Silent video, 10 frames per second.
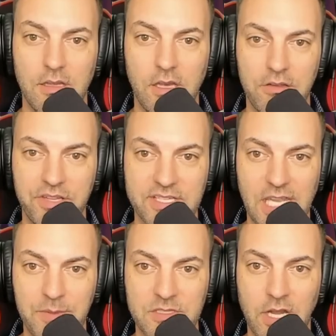The other thing this
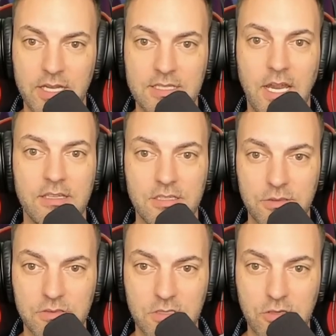game is not designed to
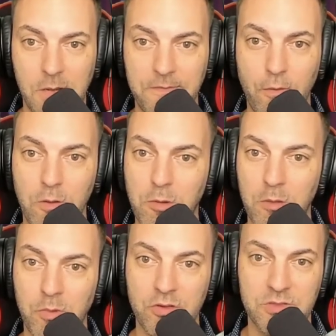do is to drop four more
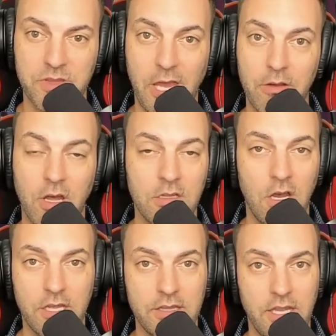moons without
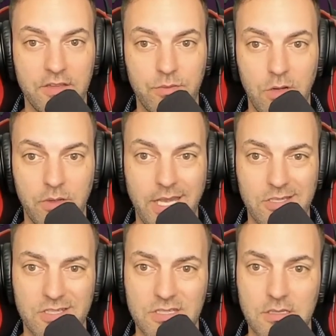unlocking the next row. It can't
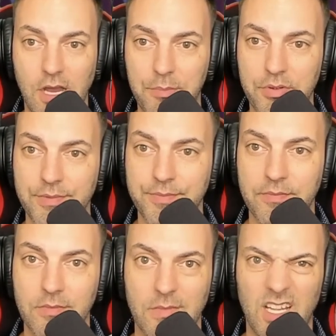just stop.
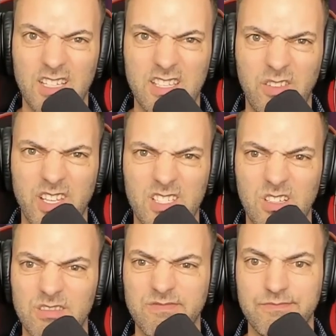At least I don't think so.